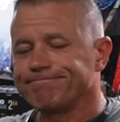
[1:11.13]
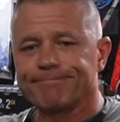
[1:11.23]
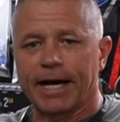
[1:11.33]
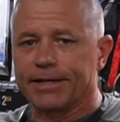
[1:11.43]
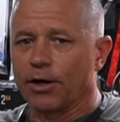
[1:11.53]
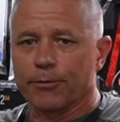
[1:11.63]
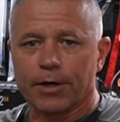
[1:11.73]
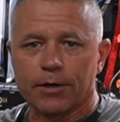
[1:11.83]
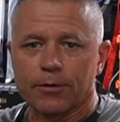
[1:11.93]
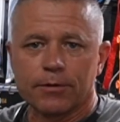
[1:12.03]
I don't
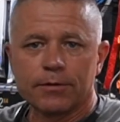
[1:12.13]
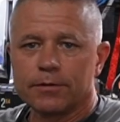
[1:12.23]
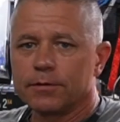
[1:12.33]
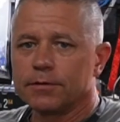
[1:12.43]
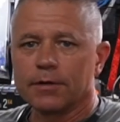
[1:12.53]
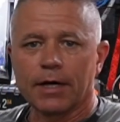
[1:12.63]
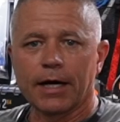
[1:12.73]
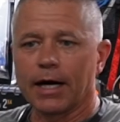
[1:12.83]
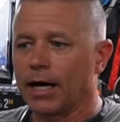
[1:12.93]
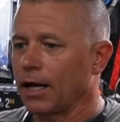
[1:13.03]
know.
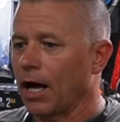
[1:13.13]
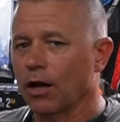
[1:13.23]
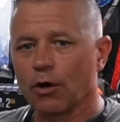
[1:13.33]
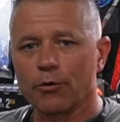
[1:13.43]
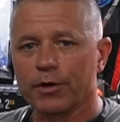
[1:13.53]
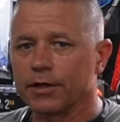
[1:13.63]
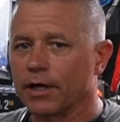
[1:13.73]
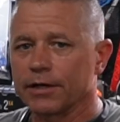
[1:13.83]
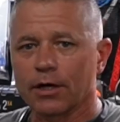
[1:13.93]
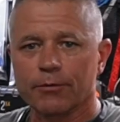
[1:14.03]
I'll own it.
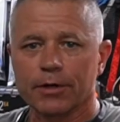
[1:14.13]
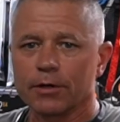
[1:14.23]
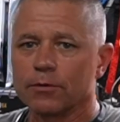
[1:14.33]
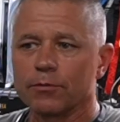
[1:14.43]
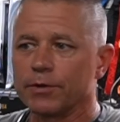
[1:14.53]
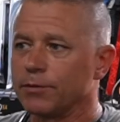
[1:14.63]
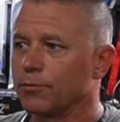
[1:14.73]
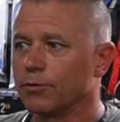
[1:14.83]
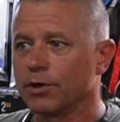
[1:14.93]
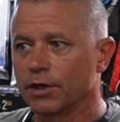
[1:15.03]
I don't know. We
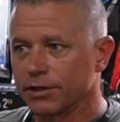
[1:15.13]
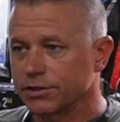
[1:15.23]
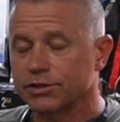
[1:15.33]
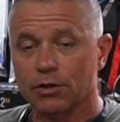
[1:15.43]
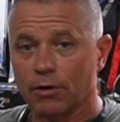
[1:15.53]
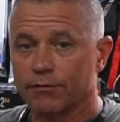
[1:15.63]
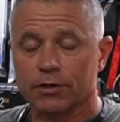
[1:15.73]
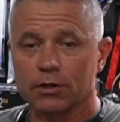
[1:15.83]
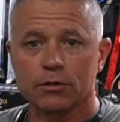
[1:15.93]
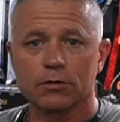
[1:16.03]
really just don't have a
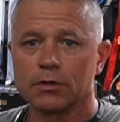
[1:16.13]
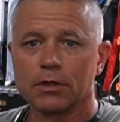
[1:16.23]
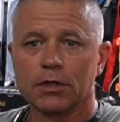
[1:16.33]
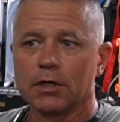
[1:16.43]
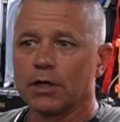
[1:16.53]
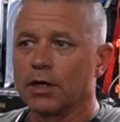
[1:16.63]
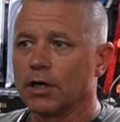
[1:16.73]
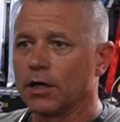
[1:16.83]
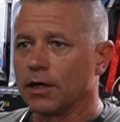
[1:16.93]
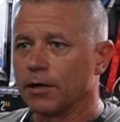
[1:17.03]

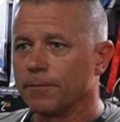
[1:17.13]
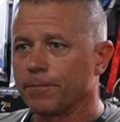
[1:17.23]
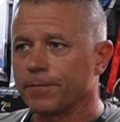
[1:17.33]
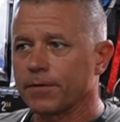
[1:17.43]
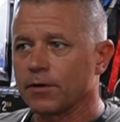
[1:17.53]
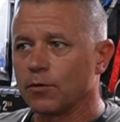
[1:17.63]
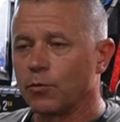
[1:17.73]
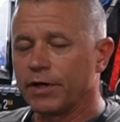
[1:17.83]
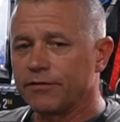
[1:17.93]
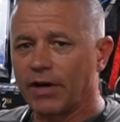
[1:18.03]
clue.
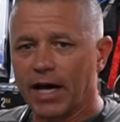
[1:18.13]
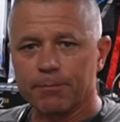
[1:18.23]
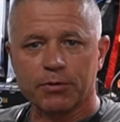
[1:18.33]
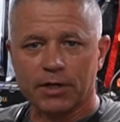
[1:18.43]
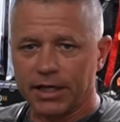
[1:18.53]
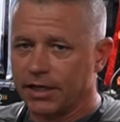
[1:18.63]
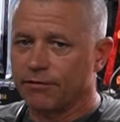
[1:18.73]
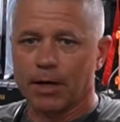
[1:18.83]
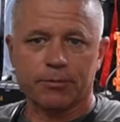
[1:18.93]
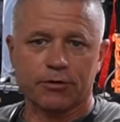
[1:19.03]
We've had plenty of
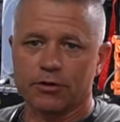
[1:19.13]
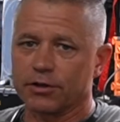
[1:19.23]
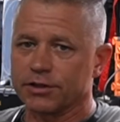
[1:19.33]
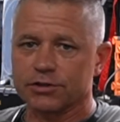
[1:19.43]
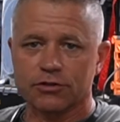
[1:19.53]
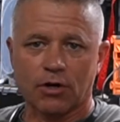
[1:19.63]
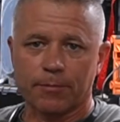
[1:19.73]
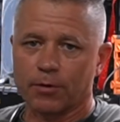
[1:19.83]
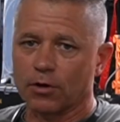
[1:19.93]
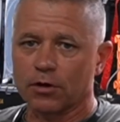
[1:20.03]
opportunities to
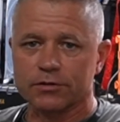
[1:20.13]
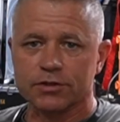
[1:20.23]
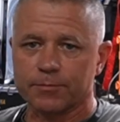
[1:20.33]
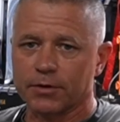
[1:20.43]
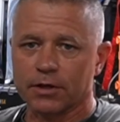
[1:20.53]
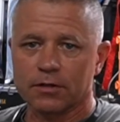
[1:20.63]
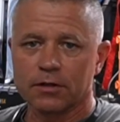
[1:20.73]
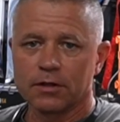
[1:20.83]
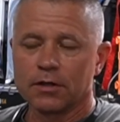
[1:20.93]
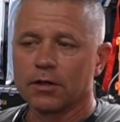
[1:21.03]
drop on hogs up there.
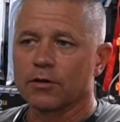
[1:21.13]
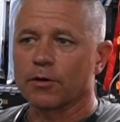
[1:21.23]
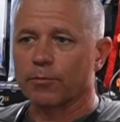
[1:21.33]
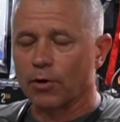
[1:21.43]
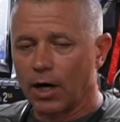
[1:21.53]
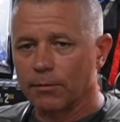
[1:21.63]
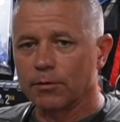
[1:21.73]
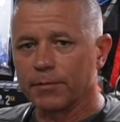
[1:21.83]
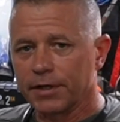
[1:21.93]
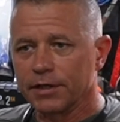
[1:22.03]
The
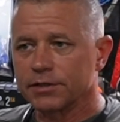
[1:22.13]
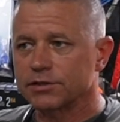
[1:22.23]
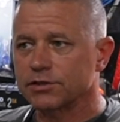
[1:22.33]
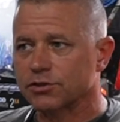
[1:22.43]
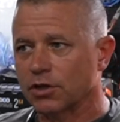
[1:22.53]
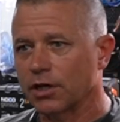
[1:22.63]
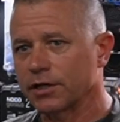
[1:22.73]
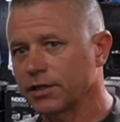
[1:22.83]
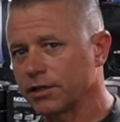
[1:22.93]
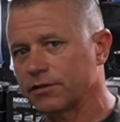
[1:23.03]
problem is trying
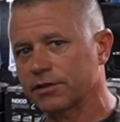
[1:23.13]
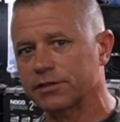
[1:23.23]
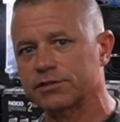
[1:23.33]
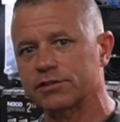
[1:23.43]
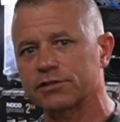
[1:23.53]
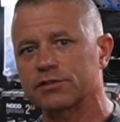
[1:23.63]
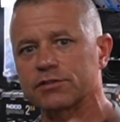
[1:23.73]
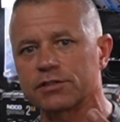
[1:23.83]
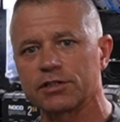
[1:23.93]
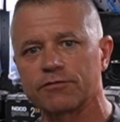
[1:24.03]
to get the
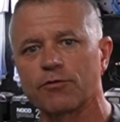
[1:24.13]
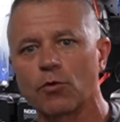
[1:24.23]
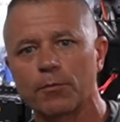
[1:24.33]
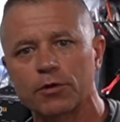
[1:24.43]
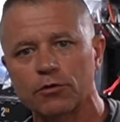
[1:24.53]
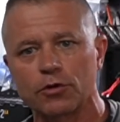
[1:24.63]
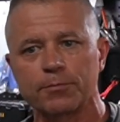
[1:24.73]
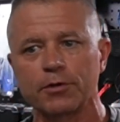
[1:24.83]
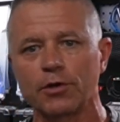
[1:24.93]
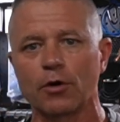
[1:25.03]
consistency to form a
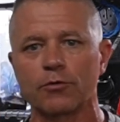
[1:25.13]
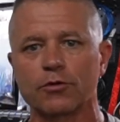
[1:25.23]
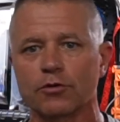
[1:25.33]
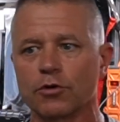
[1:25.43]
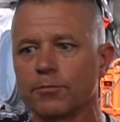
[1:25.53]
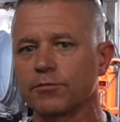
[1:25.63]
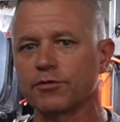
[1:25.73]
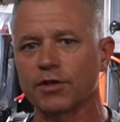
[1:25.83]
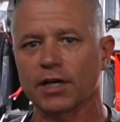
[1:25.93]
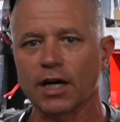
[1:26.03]
group, to know the group, to
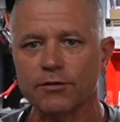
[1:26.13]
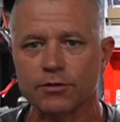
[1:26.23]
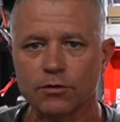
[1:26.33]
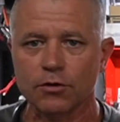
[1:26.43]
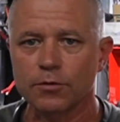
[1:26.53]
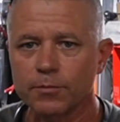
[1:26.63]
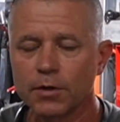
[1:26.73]
take out the group.